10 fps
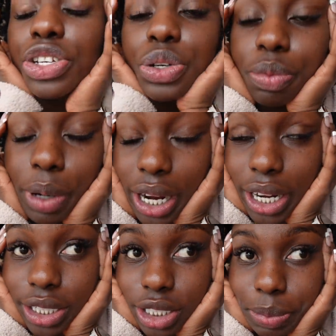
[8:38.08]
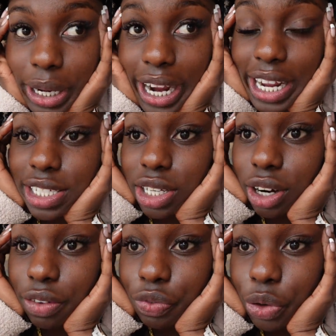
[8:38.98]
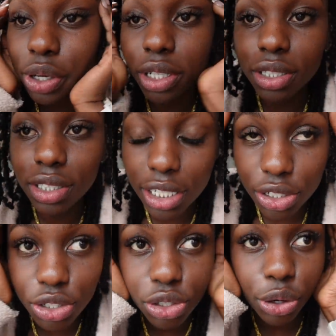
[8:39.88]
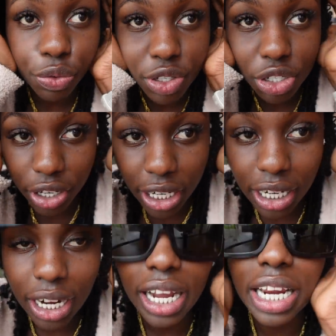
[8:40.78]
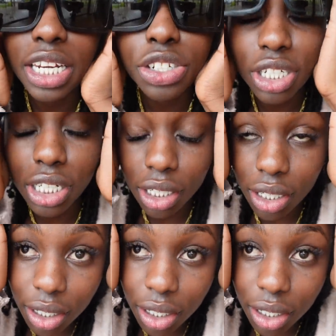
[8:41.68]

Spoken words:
issue with my eyes. My eyes can't focus. It's so frustrating. Like, I literally,